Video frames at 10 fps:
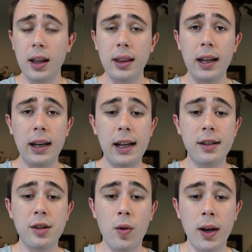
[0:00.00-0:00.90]
then
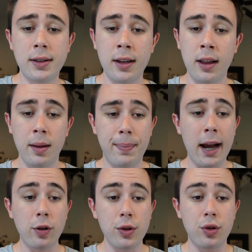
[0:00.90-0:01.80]
it's going to, the
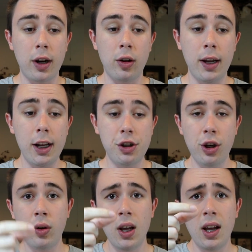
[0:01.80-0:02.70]
back restraint will hit
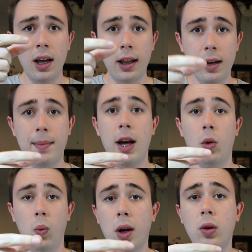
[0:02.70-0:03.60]
you, and the amount
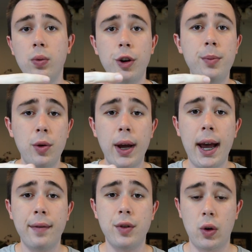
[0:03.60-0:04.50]
of wiggle room you
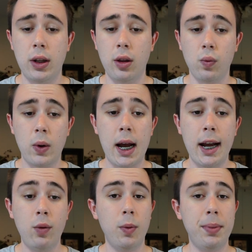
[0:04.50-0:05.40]
have during the
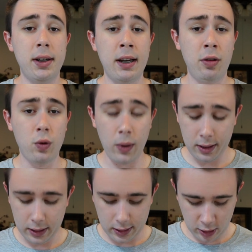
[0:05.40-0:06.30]
ride will be
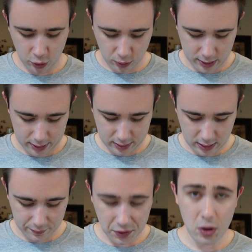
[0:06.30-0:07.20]
greatly decreased.
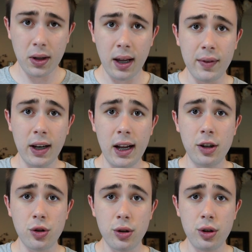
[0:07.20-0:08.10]
If you give an
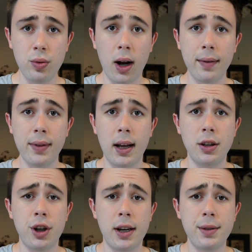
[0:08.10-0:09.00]
inch or two off that
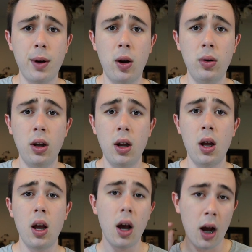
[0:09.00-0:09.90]
chest bone,
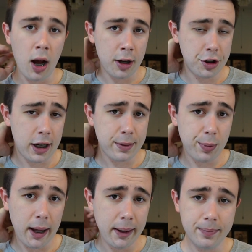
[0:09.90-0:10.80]
chest
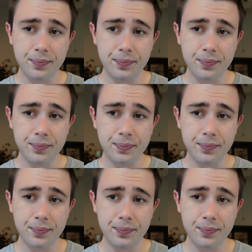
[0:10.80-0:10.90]
plate,